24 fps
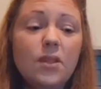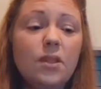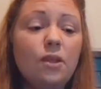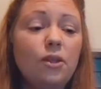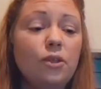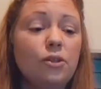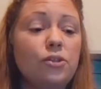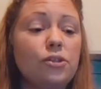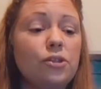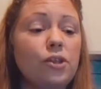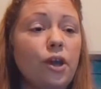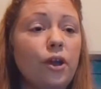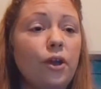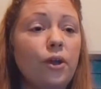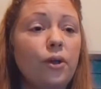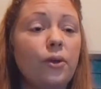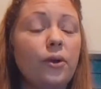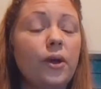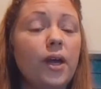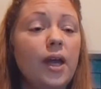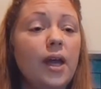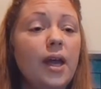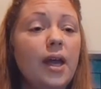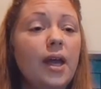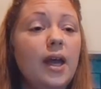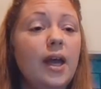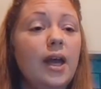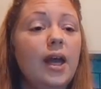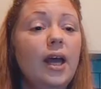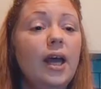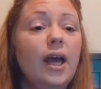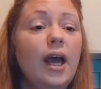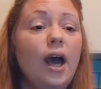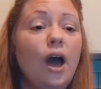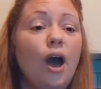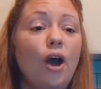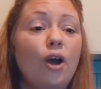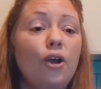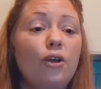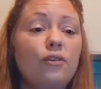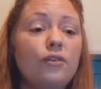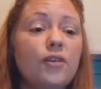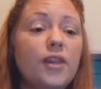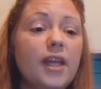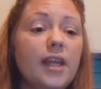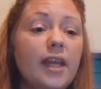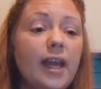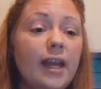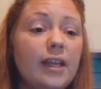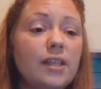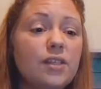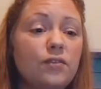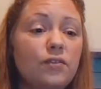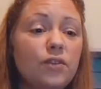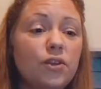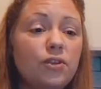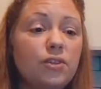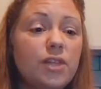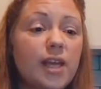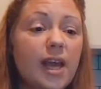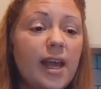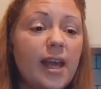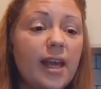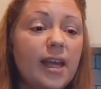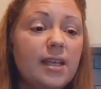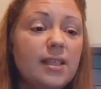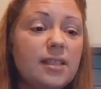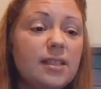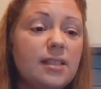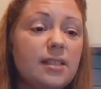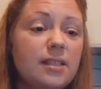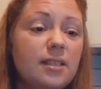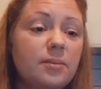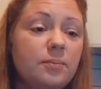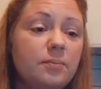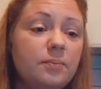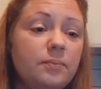So over the next few days,